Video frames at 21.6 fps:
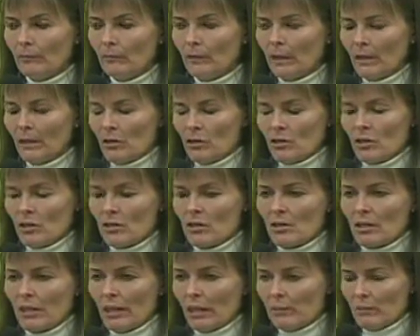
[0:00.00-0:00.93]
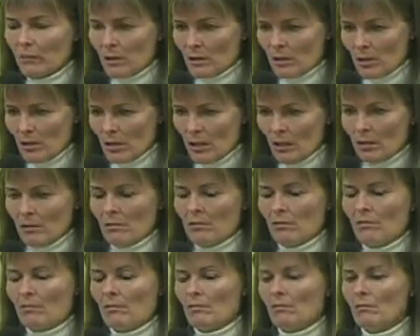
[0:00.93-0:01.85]
That it's just time to sit
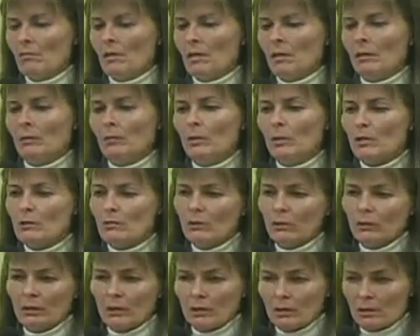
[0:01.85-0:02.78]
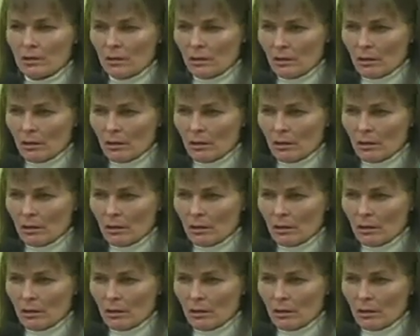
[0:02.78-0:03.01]
in the peacefulness